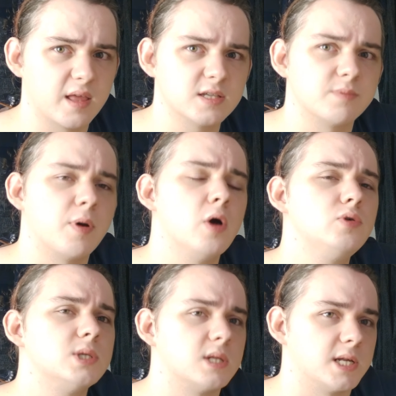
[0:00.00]

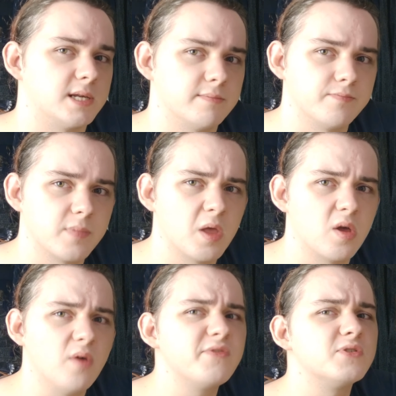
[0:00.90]
supposedly
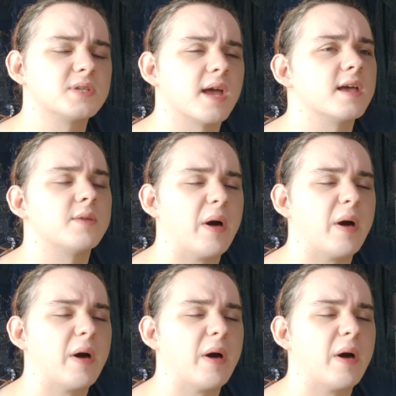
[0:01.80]
obfuscated